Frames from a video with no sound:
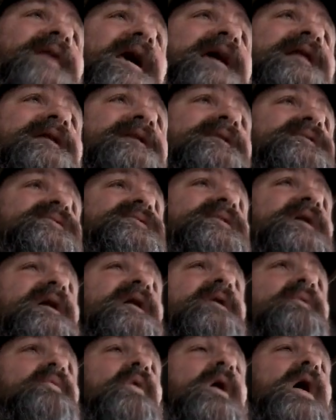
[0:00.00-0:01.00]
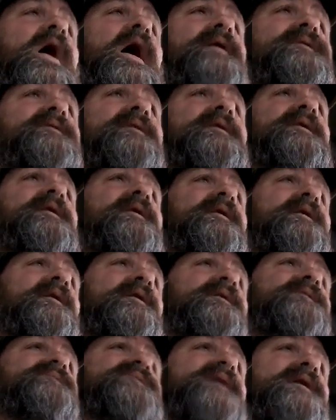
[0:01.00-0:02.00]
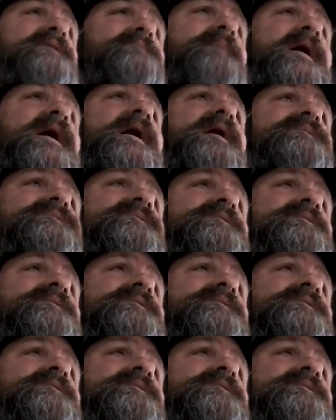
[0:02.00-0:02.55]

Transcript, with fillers: that is uh, what uh, is that about?